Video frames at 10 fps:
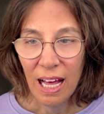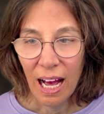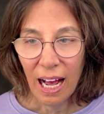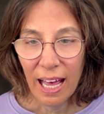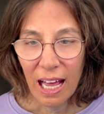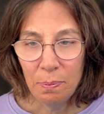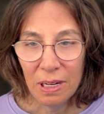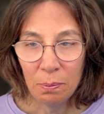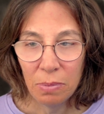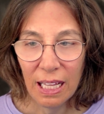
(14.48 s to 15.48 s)
I had
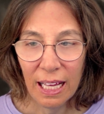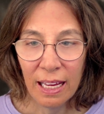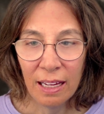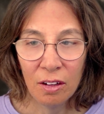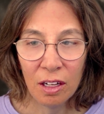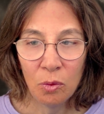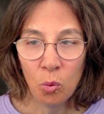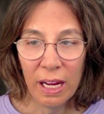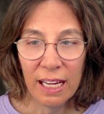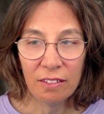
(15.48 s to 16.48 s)
been planning on
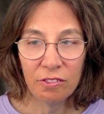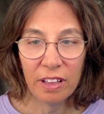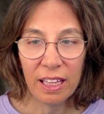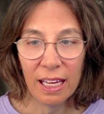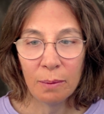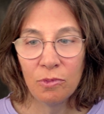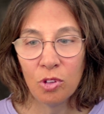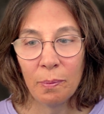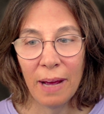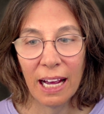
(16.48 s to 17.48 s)
waiting for the
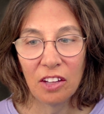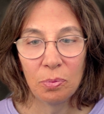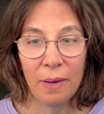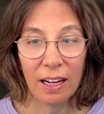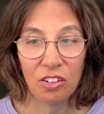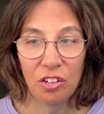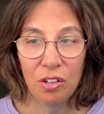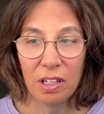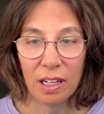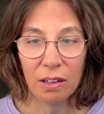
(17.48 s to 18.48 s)
M4 Max Mac
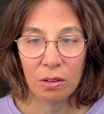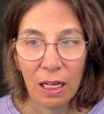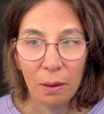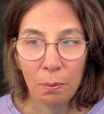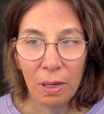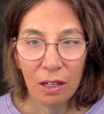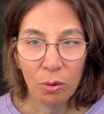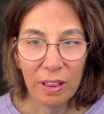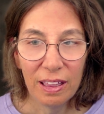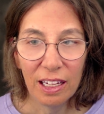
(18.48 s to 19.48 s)
Studio, but
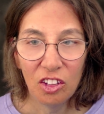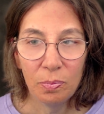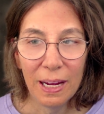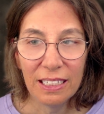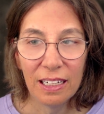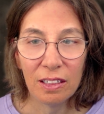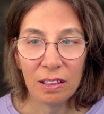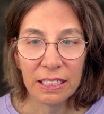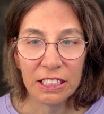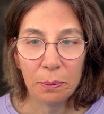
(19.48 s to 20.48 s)
with the expected
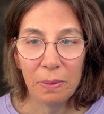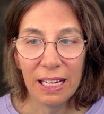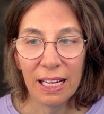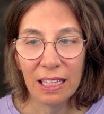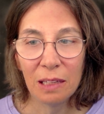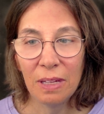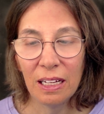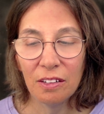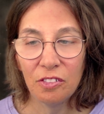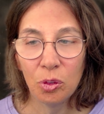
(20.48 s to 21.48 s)
launch being in the
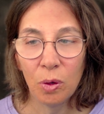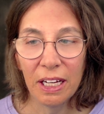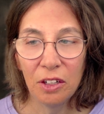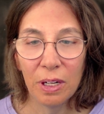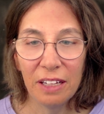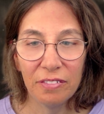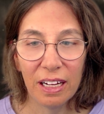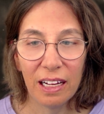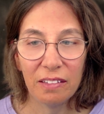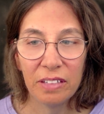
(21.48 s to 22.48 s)
middle of
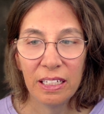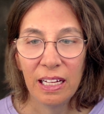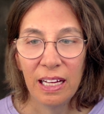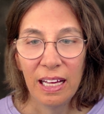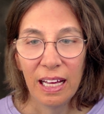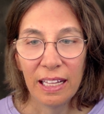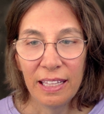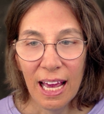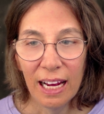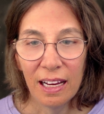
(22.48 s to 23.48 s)
2025 and
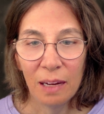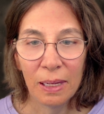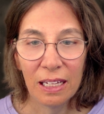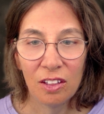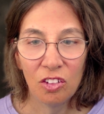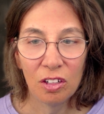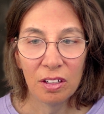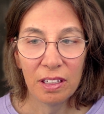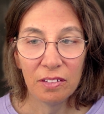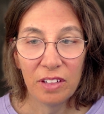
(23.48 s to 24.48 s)
the economic
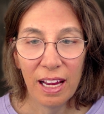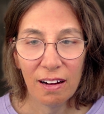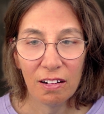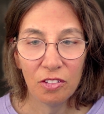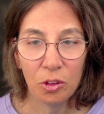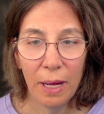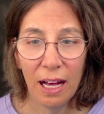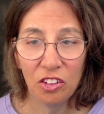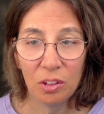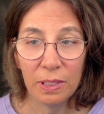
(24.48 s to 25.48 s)
uncertainty of tariffs
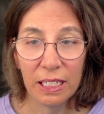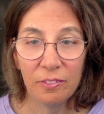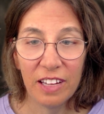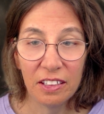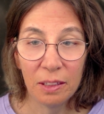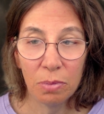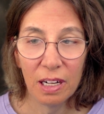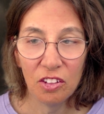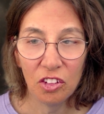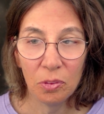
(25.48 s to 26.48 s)
possibly affecting
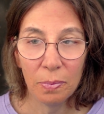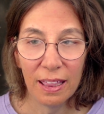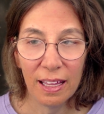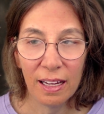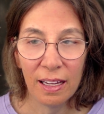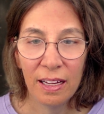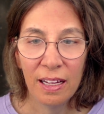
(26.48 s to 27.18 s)
prices by then,